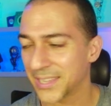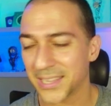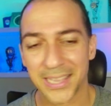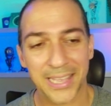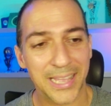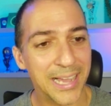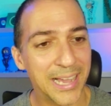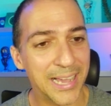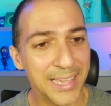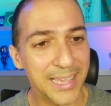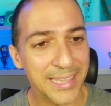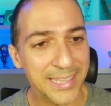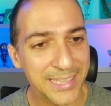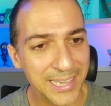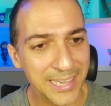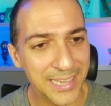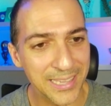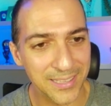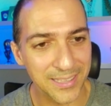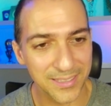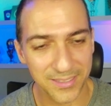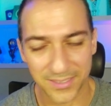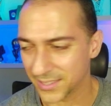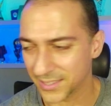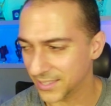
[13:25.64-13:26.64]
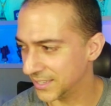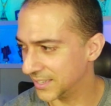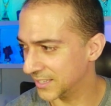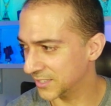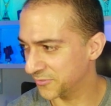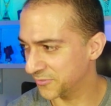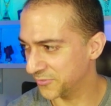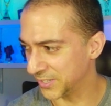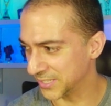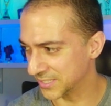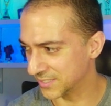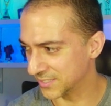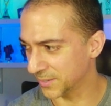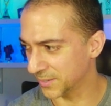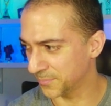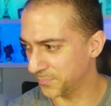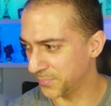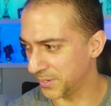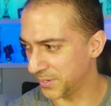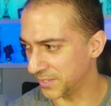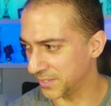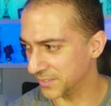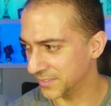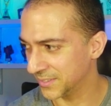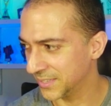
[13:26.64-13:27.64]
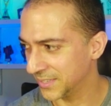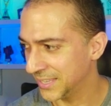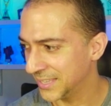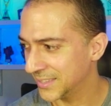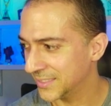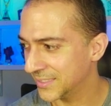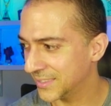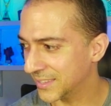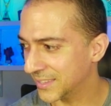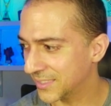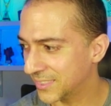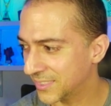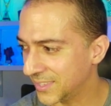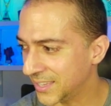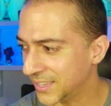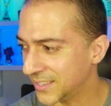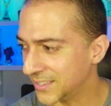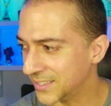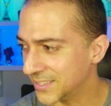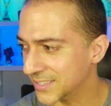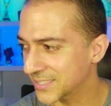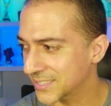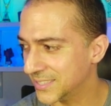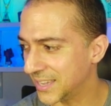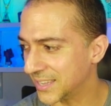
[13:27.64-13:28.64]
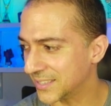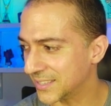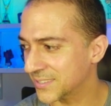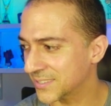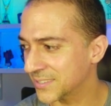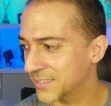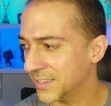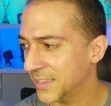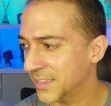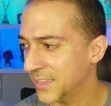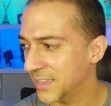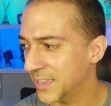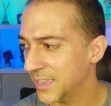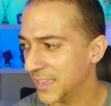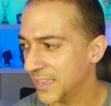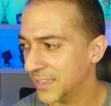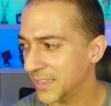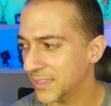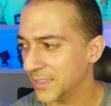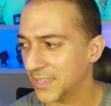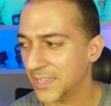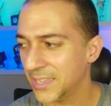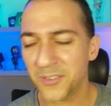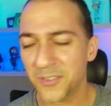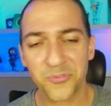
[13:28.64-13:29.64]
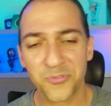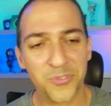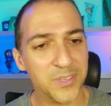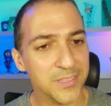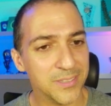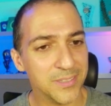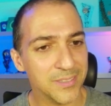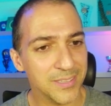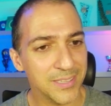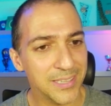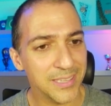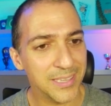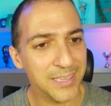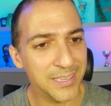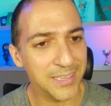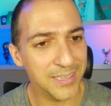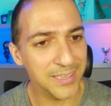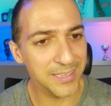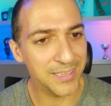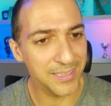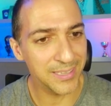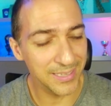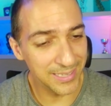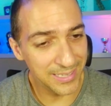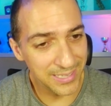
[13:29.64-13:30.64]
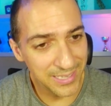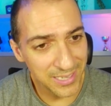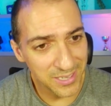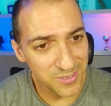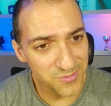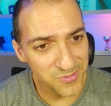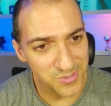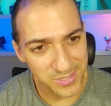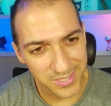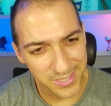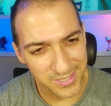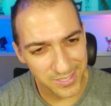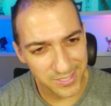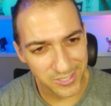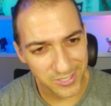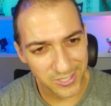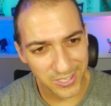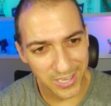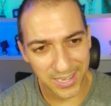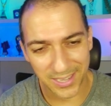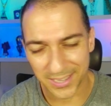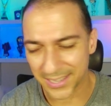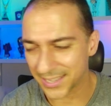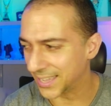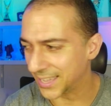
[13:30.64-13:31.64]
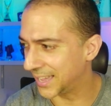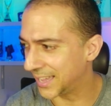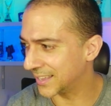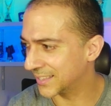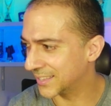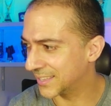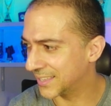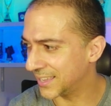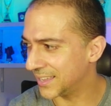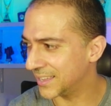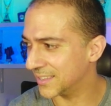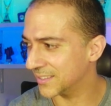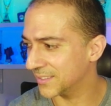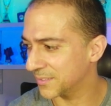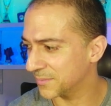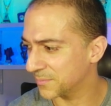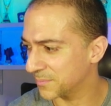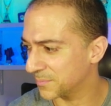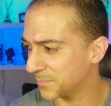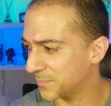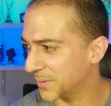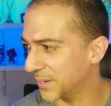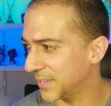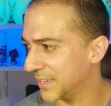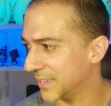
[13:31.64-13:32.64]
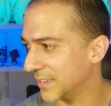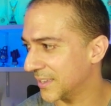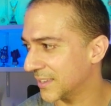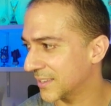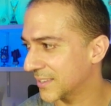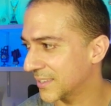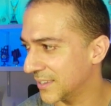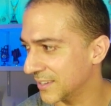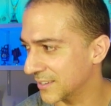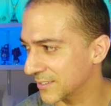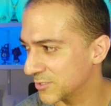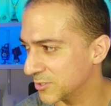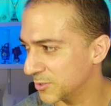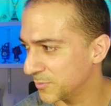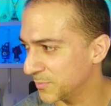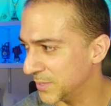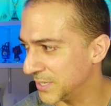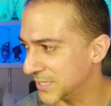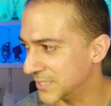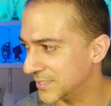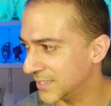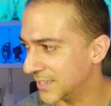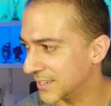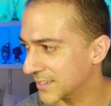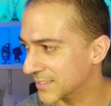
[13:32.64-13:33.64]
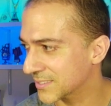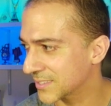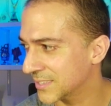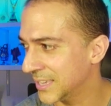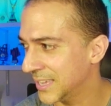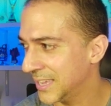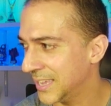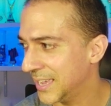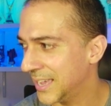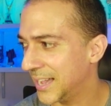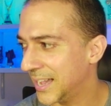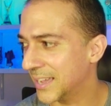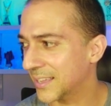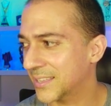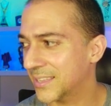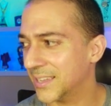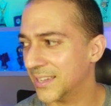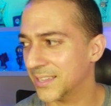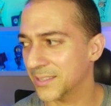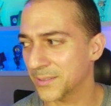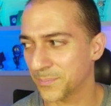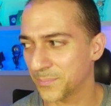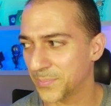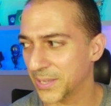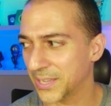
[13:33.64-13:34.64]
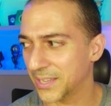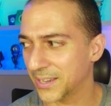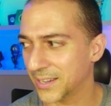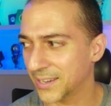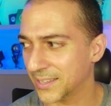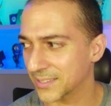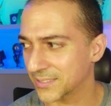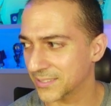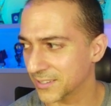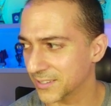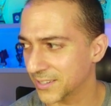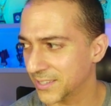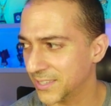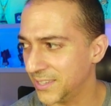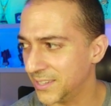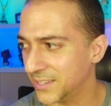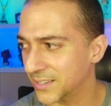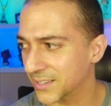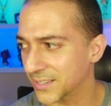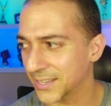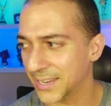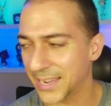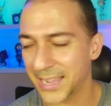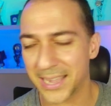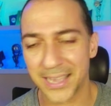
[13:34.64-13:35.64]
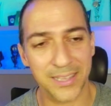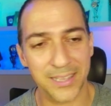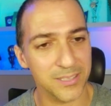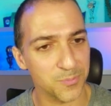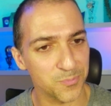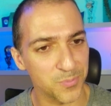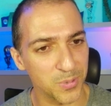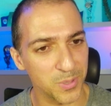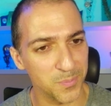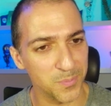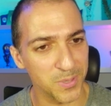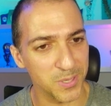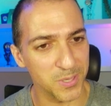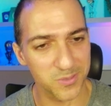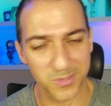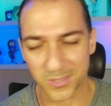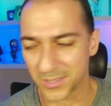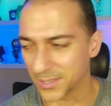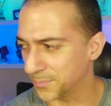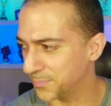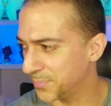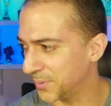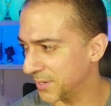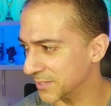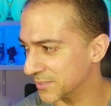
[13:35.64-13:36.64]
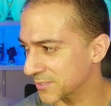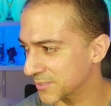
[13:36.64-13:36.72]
I can advance the pawn. The thing is that even he gives this check, I can play king to b6, I can play later here and promote the pawn.